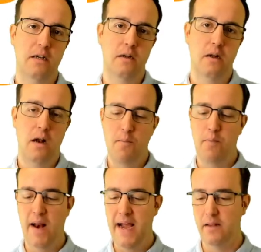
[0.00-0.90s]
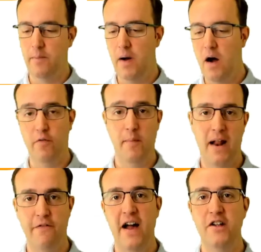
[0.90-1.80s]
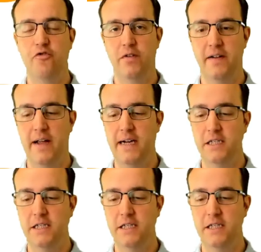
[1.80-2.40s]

and I'm playing the part of a manufacturer today,